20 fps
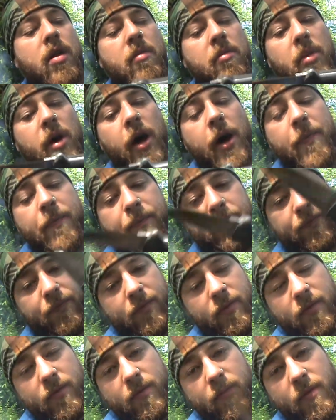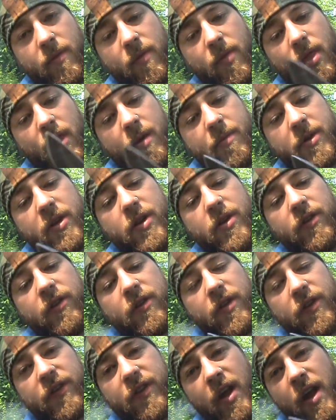But I've been using
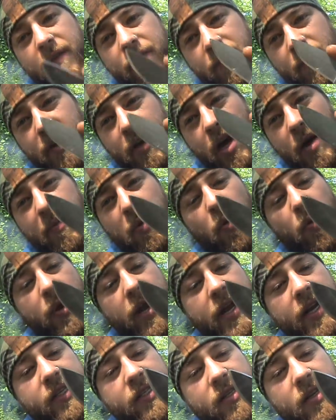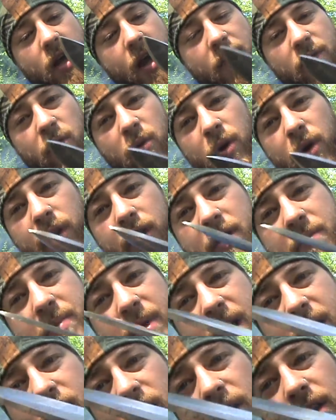this knife for a couple weeks. I've really
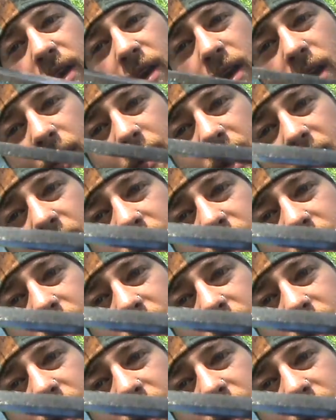beat on it. I mean,